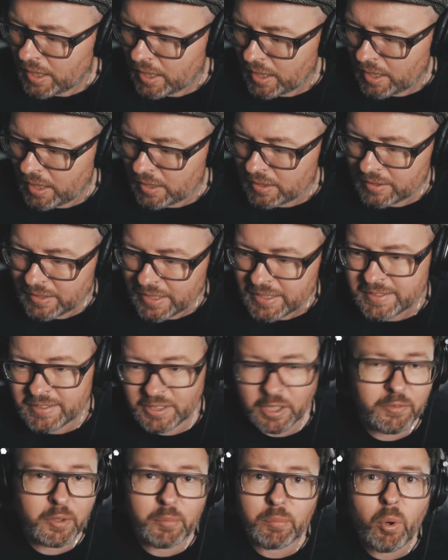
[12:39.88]

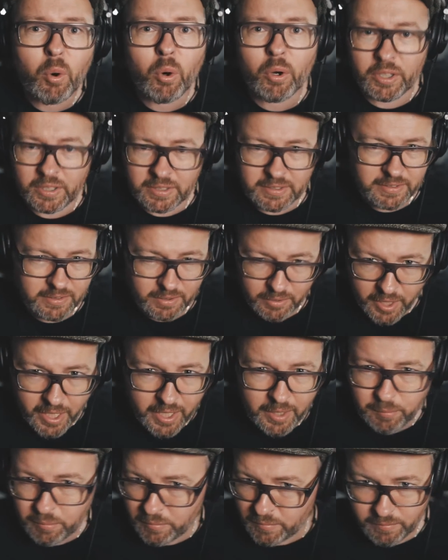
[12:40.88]
list of importance,
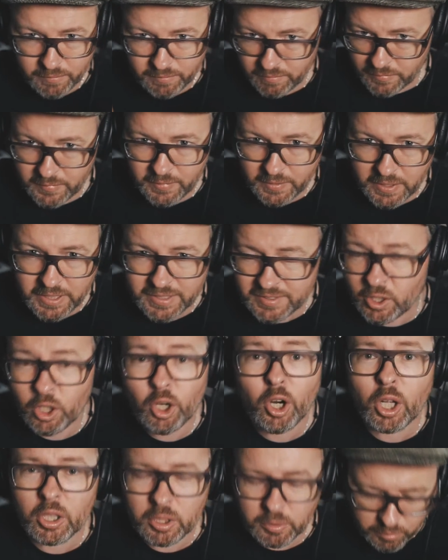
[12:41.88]
okay? These
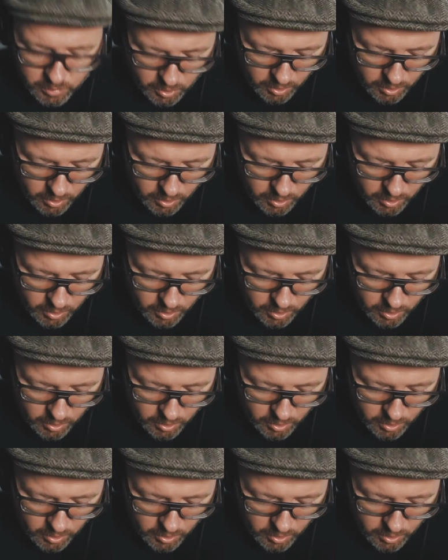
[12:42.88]
are all